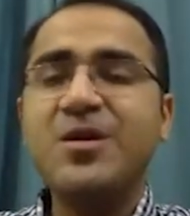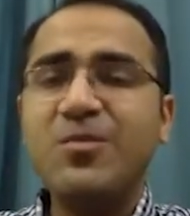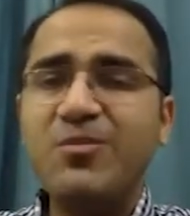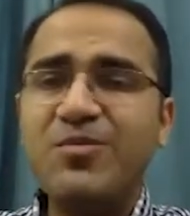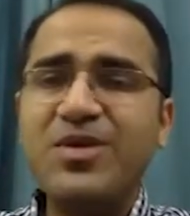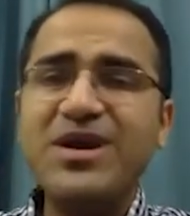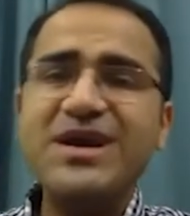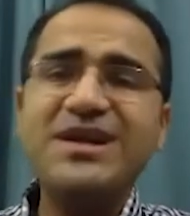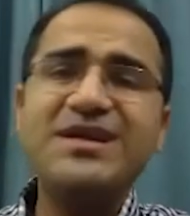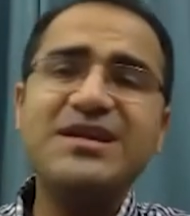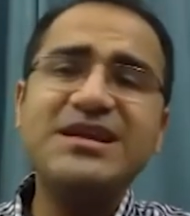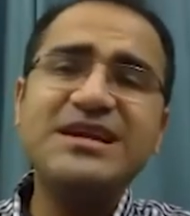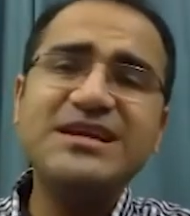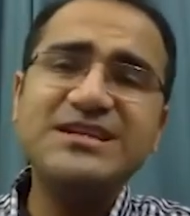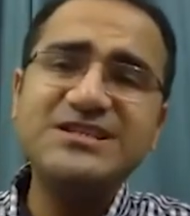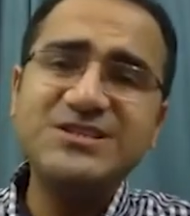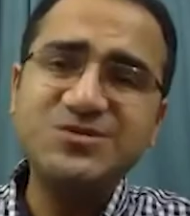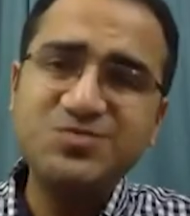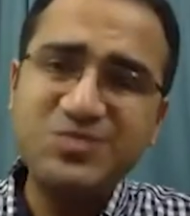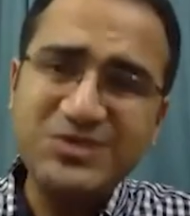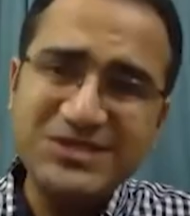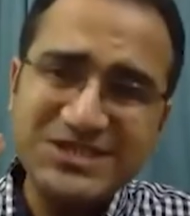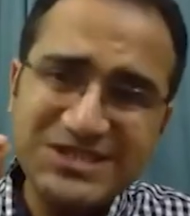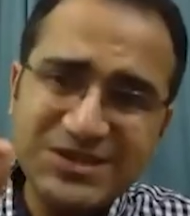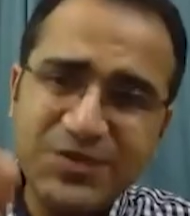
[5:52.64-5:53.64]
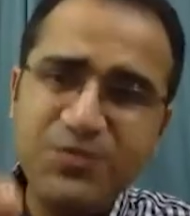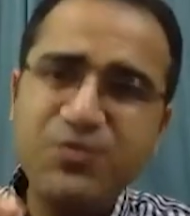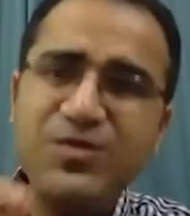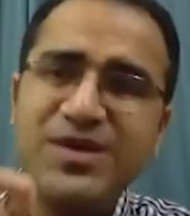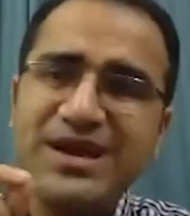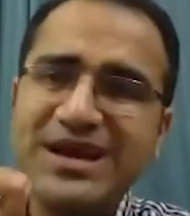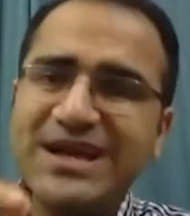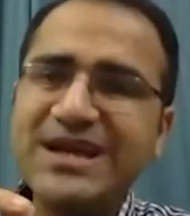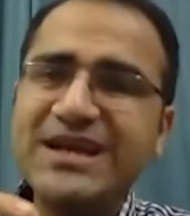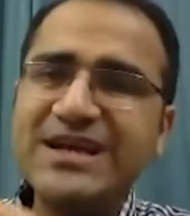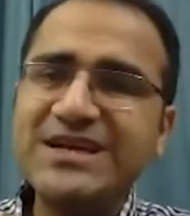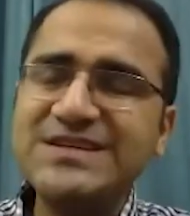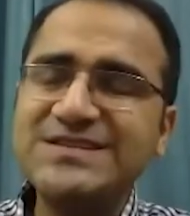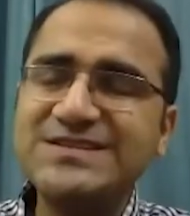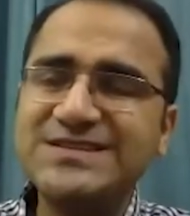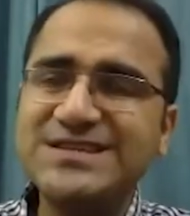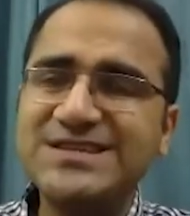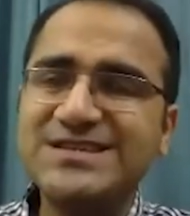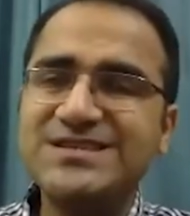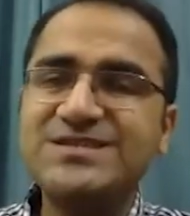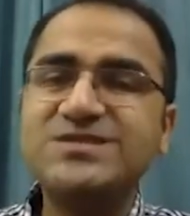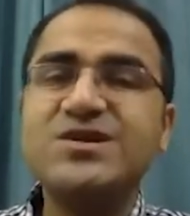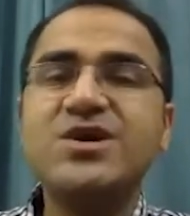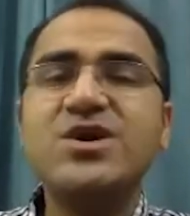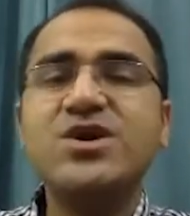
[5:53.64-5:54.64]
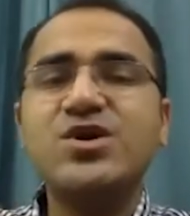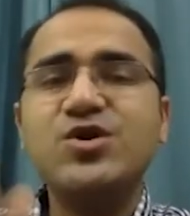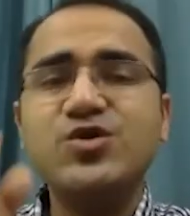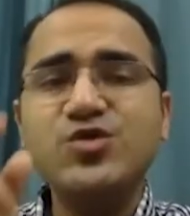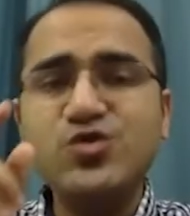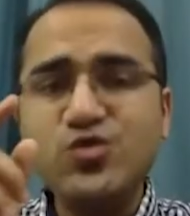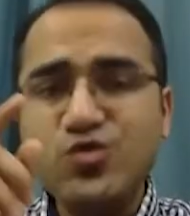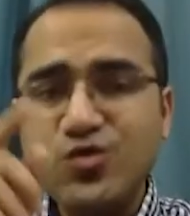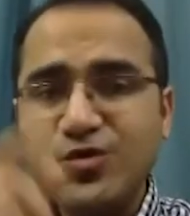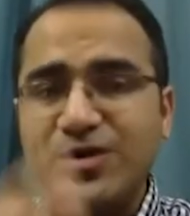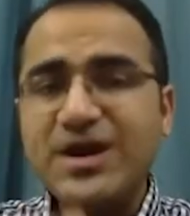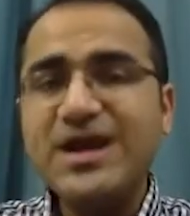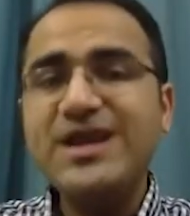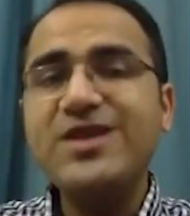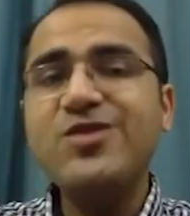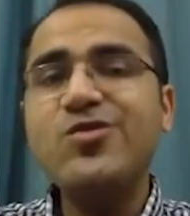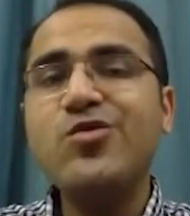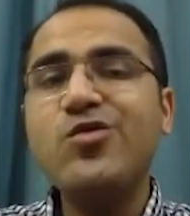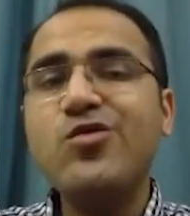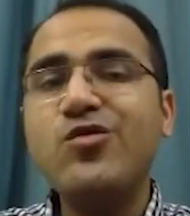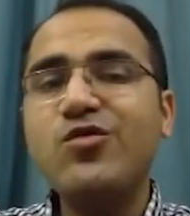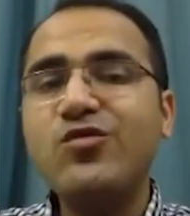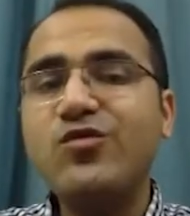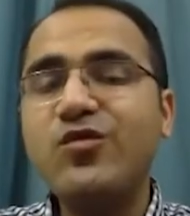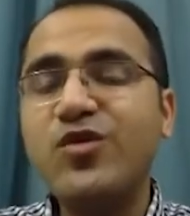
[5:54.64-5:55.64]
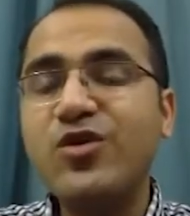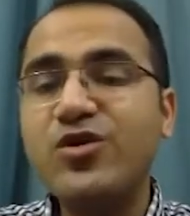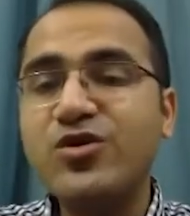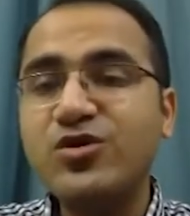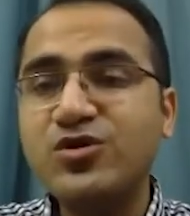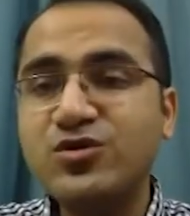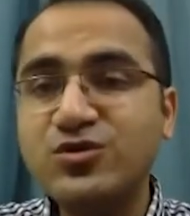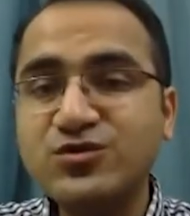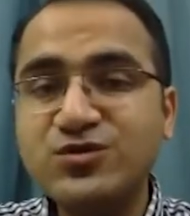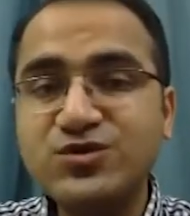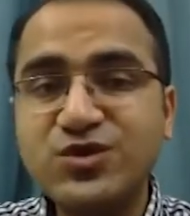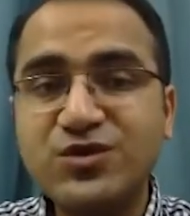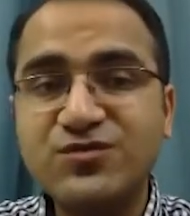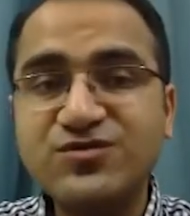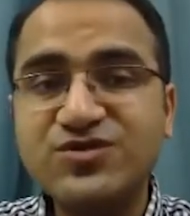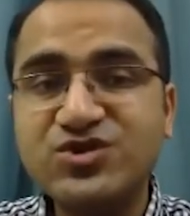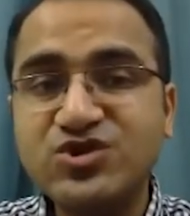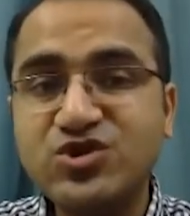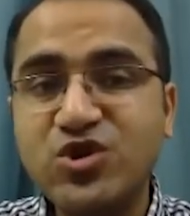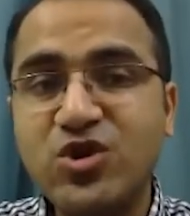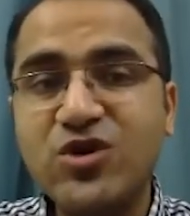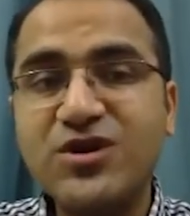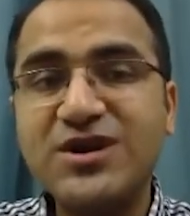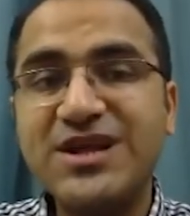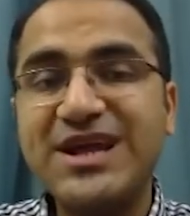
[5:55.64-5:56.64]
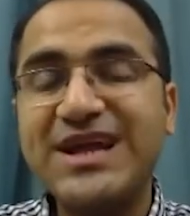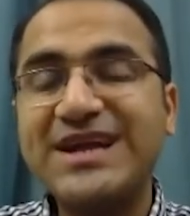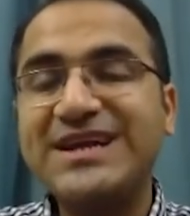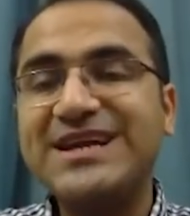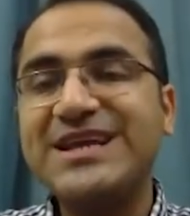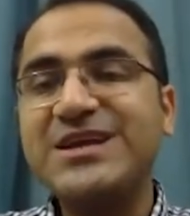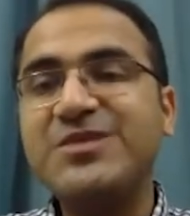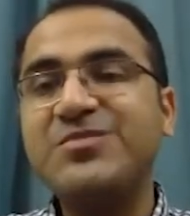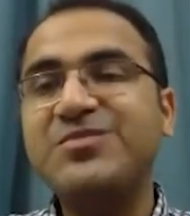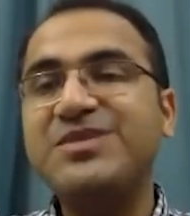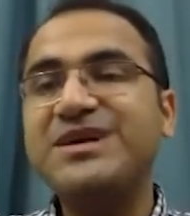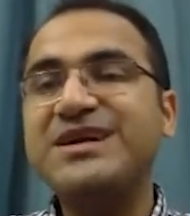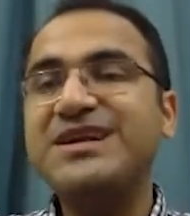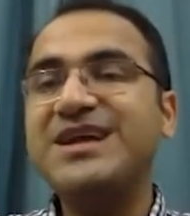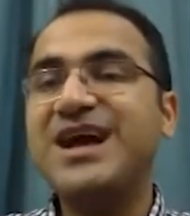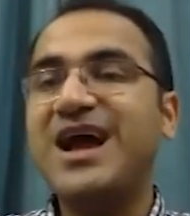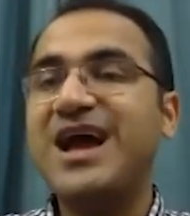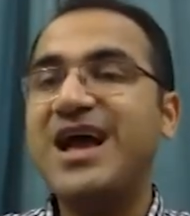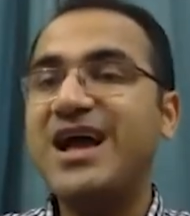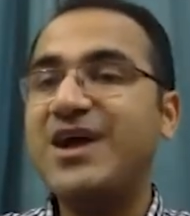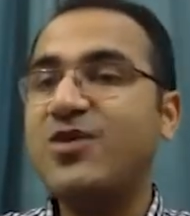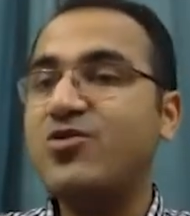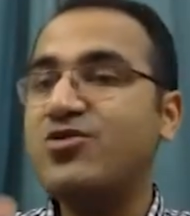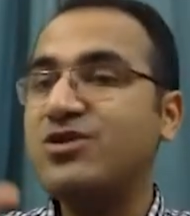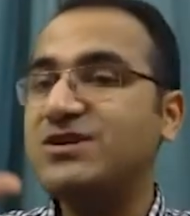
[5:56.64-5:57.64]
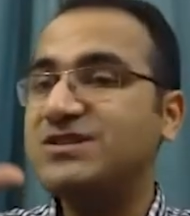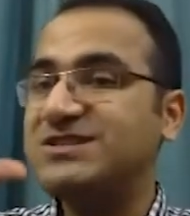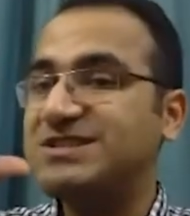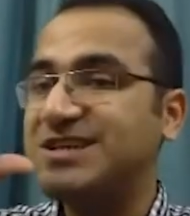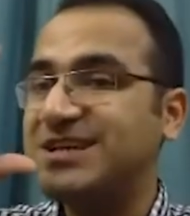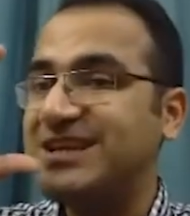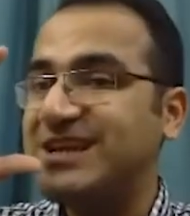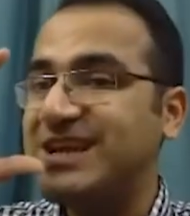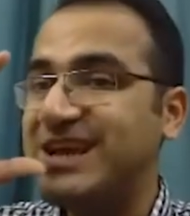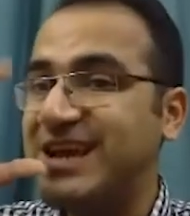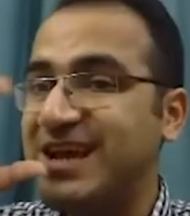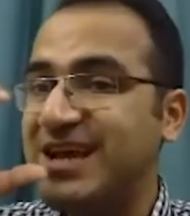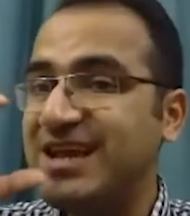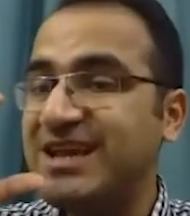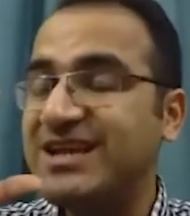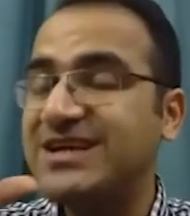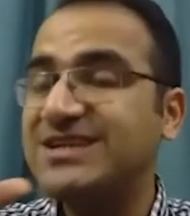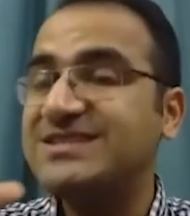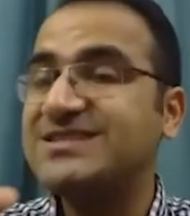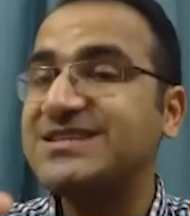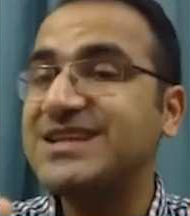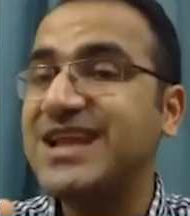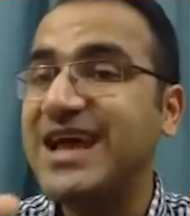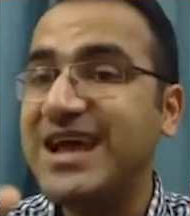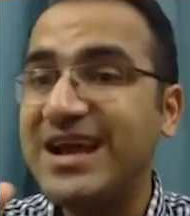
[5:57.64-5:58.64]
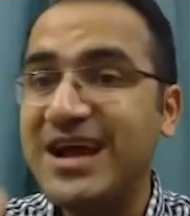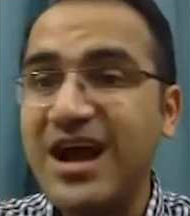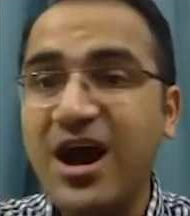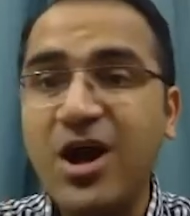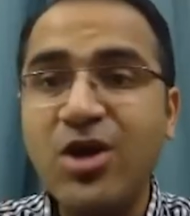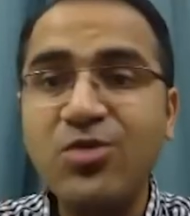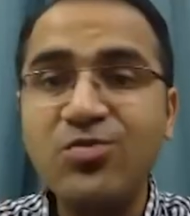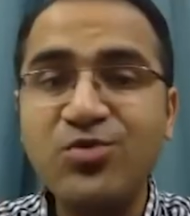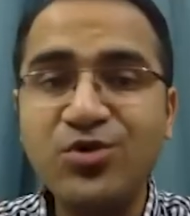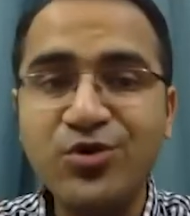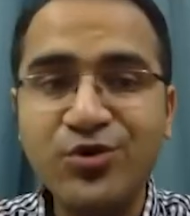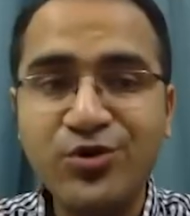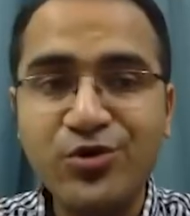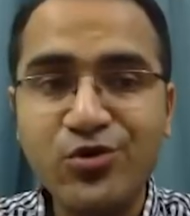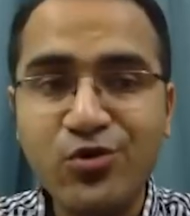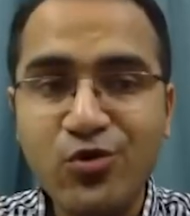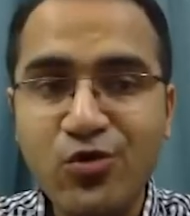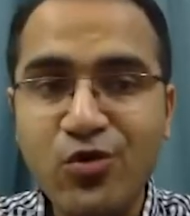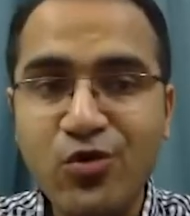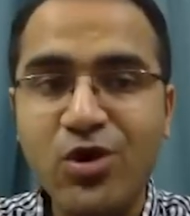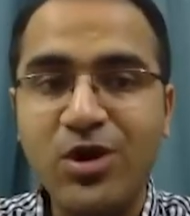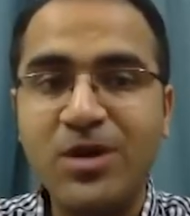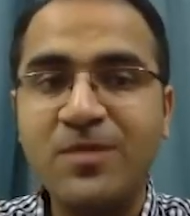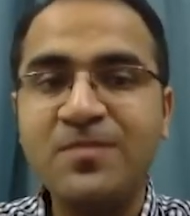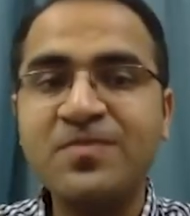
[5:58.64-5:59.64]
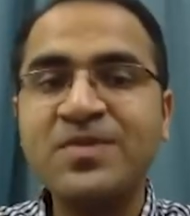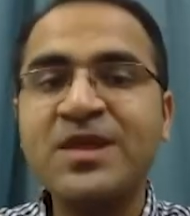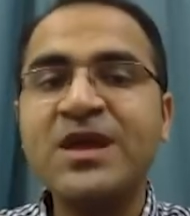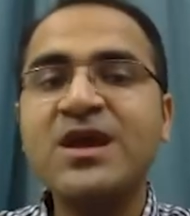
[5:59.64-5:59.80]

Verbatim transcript: But in specific cases, you can go for use of short-acting beta agonist inhalers like albuterol.